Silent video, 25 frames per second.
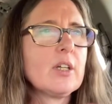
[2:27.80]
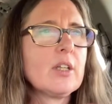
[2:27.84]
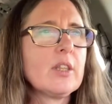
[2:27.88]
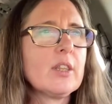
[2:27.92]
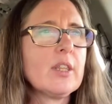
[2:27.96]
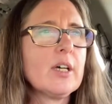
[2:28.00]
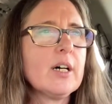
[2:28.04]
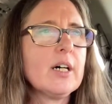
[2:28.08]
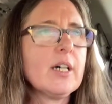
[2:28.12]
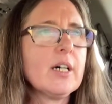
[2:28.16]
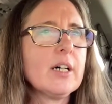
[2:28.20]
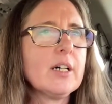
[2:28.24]

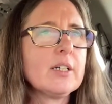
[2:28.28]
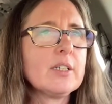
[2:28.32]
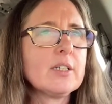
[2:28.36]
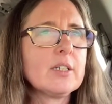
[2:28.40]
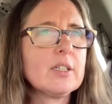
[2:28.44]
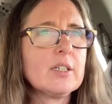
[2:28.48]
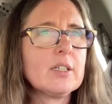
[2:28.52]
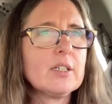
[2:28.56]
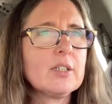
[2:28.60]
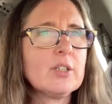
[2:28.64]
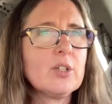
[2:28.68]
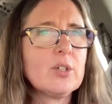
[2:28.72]
uh,
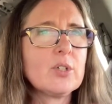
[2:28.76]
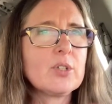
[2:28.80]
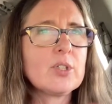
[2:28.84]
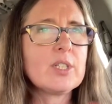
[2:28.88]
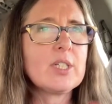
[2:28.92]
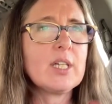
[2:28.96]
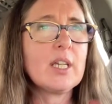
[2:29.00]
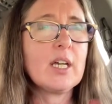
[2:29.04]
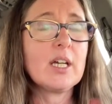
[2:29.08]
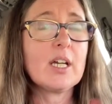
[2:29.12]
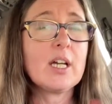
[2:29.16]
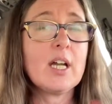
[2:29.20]
you'll
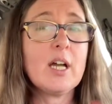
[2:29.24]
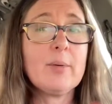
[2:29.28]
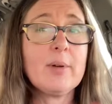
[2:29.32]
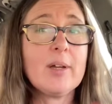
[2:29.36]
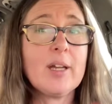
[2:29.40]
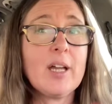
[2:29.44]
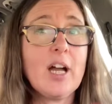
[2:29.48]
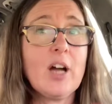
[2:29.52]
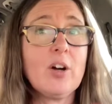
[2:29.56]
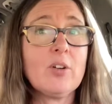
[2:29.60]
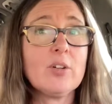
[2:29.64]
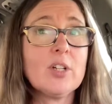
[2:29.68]
see it
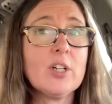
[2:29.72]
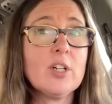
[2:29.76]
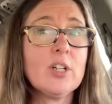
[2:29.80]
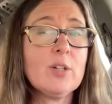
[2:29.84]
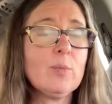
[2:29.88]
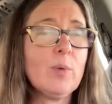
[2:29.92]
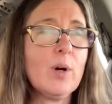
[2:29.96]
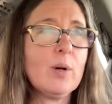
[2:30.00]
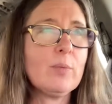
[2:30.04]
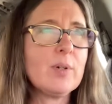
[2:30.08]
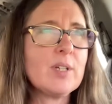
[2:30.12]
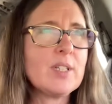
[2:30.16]
coming out
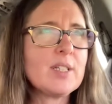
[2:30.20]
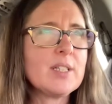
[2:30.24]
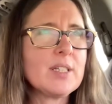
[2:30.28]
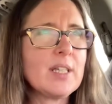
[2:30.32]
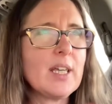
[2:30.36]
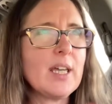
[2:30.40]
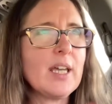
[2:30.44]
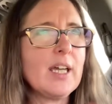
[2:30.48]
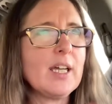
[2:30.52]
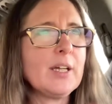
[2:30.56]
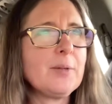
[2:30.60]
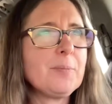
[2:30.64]
in what we
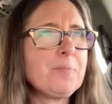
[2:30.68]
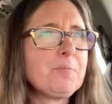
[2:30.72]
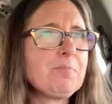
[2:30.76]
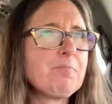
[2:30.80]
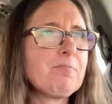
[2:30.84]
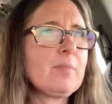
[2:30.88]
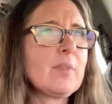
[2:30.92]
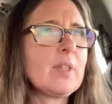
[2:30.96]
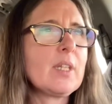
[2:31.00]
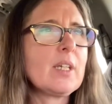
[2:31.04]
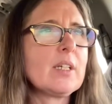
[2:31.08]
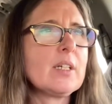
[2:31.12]
say.
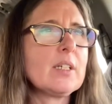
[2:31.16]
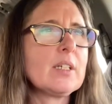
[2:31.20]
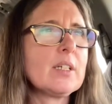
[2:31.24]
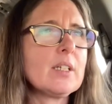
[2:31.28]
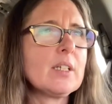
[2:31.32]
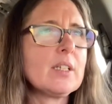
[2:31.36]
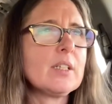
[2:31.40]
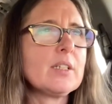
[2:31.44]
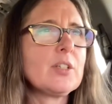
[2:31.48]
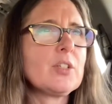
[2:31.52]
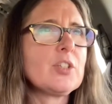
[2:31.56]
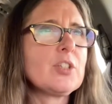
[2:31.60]

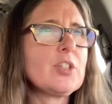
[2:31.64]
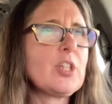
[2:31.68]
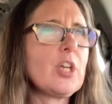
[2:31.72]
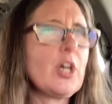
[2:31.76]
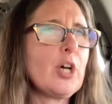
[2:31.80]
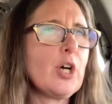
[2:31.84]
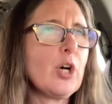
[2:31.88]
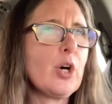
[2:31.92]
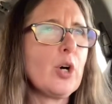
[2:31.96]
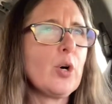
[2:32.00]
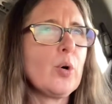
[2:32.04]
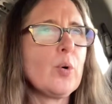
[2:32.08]

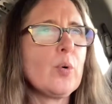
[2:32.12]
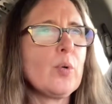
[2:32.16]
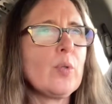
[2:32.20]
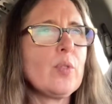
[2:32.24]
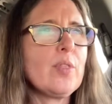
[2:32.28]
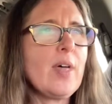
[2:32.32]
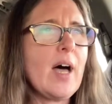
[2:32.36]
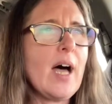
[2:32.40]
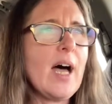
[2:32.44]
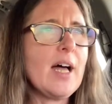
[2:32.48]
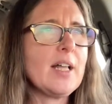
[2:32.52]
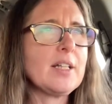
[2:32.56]
So
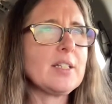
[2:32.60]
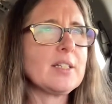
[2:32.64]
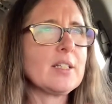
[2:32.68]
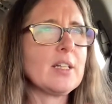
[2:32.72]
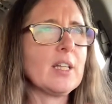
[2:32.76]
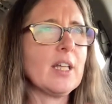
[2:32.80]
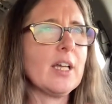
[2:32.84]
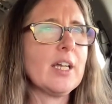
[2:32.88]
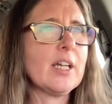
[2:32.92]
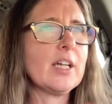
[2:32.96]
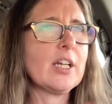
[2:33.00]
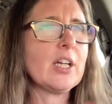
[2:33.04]
that's
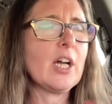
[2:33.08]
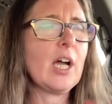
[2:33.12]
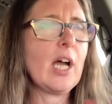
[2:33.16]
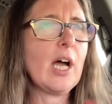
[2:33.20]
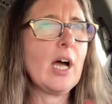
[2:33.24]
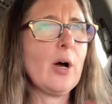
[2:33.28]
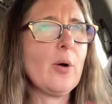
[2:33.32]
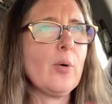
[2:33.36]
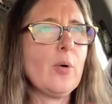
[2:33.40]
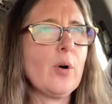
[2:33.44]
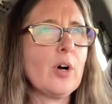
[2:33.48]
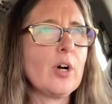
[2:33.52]
like
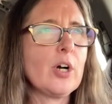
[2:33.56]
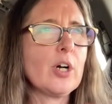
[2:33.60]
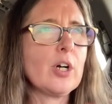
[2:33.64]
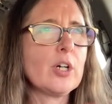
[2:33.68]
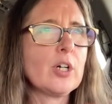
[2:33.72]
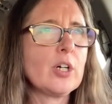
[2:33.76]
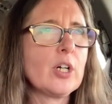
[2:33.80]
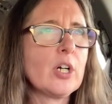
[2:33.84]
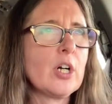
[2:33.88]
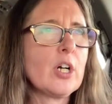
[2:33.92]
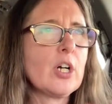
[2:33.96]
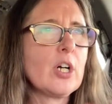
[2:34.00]

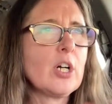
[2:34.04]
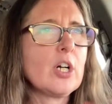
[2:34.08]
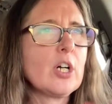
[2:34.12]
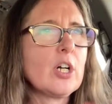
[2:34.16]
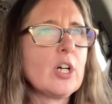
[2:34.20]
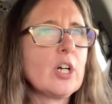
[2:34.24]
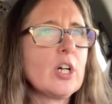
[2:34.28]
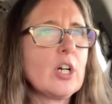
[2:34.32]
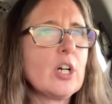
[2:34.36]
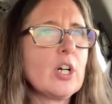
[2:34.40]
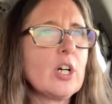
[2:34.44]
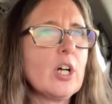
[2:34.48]
our
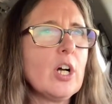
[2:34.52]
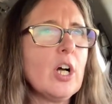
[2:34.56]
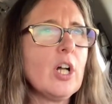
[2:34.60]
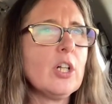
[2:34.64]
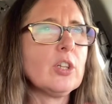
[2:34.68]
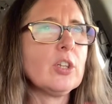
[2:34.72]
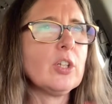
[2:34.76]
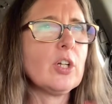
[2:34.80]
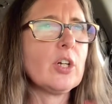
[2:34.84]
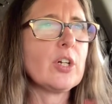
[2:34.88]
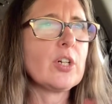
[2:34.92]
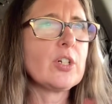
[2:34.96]

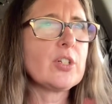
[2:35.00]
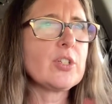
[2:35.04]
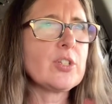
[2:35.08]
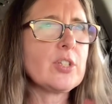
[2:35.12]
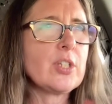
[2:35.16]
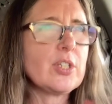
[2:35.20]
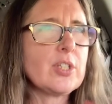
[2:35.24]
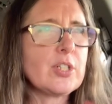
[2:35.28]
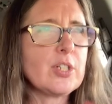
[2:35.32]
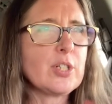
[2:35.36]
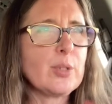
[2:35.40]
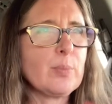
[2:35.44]
alert
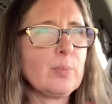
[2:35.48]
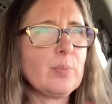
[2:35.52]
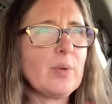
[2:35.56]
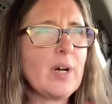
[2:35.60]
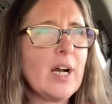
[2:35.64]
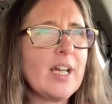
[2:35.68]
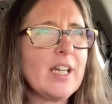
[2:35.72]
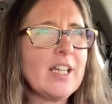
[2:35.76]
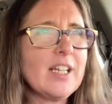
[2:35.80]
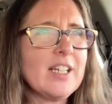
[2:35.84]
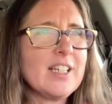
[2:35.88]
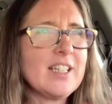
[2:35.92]
system,
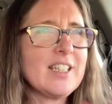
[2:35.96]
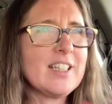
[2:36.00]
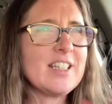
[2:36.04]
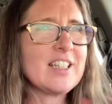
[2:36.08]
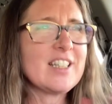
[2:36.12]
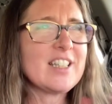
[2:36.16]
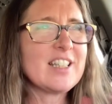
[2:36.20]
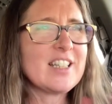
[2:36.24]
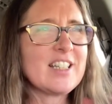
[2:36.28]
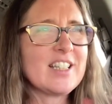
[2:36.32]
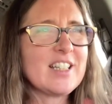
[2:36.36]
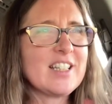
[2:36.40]
right?
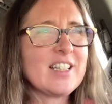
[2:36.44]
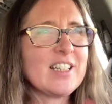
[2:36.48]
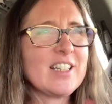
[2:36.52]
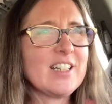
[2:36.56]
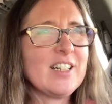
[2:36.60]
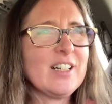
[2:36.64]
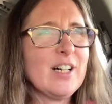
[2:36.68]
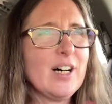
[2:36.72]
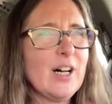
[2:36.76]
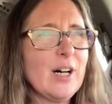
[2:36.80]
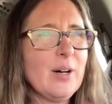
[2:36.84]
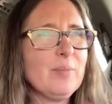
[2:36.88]
Is
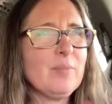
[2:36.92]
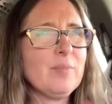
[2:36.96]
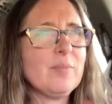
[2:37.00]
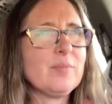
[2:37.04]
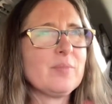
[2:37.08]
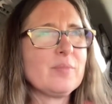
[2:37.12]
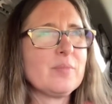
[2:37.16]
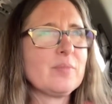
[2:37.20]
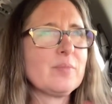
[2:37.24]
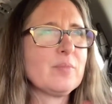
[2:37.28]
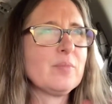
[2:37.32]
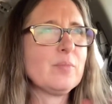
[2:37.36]

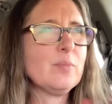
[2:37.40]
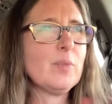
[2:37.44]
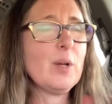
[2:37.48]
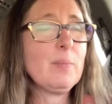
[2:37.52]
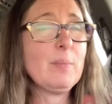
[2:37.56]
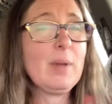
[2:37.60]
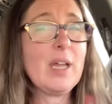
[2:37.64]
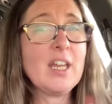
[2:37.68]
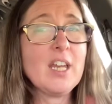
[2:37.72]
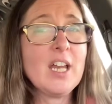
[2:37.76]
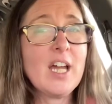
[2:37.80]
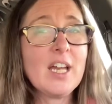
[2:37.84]
um, we
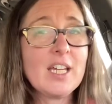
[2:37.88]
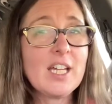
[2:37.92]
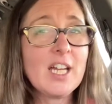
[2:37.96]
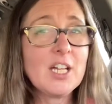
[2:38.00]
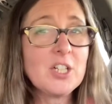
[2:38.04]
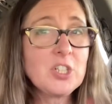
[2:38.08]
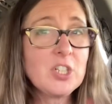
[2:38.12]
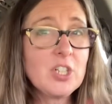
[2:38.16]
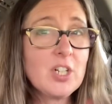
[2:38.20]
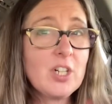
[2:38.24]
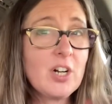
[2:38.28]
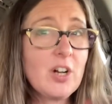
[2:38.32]
may not
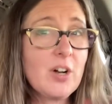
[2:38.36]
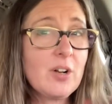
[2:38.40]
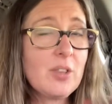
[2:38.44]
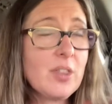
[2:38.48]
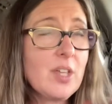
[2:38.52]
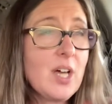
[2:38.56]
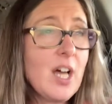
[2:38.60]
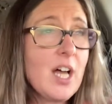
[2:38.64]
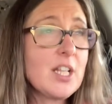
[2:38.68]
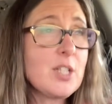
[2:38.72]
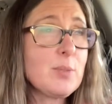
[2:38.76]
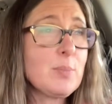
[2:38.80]
catch it in our
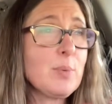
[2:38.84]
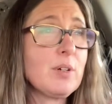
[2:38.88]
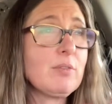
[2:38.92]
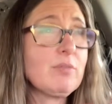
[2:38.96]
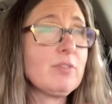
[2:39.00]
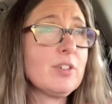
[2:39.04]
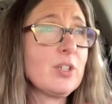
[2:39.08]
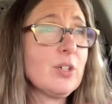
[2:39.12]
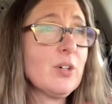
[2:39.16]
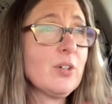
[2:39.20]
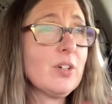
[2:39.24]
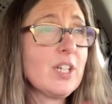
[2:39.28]
thoughts, but if
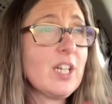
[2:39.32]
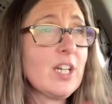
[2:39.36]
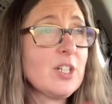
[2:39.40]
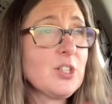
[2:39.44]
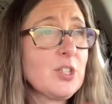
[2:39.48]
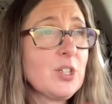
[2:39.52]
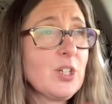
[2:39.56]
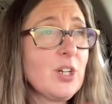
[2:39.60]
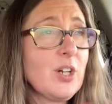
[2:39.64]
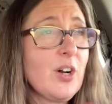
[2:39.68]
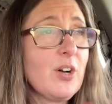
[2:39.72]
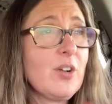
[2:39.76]
we don't catch
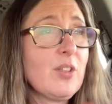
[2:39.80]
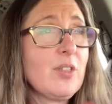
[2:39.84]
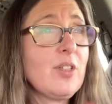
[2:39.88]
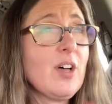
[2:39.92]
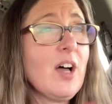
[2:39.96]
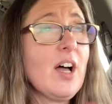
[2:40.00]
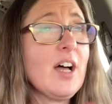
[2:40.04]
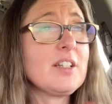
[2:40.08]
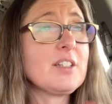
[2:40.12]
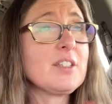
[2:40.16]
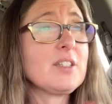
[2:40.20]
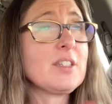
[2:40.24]
it in our
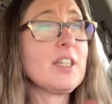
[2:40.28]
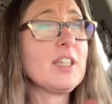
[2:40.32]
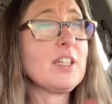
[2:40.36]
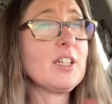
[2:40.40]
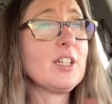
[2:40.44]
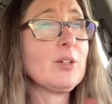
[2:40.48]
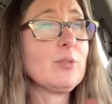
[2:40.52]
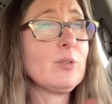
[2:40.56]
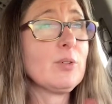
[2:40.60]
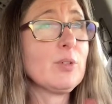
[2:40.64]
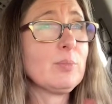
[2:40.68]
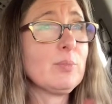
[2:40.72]
thoughts, then
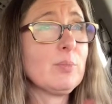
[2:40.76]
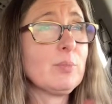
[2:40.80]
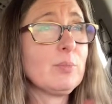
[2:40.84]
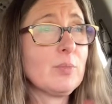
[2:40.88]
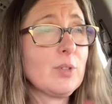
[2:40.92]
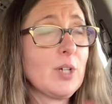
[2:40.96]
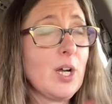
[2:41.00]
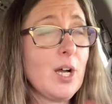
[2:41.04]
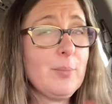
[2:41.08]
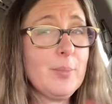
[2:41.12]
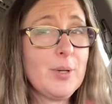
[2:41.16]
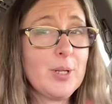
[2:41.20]
it will
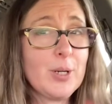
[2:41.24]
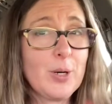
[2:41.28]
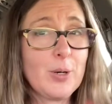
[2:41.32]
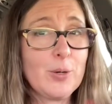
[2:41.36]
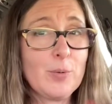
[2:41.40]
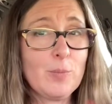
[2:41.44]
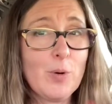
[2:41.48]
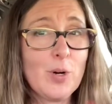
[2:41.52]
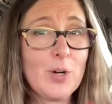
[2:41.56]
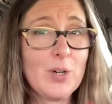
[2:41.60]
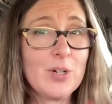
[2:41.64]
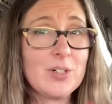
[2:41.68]
come in
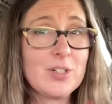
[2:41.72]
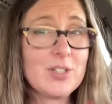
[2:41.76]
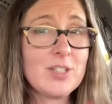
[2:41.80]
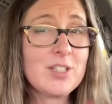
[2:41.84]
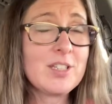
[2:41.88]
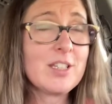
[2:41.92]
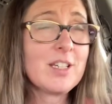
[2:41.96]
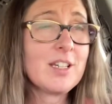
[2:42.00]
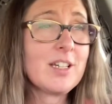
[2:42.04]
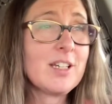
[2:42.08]
our words.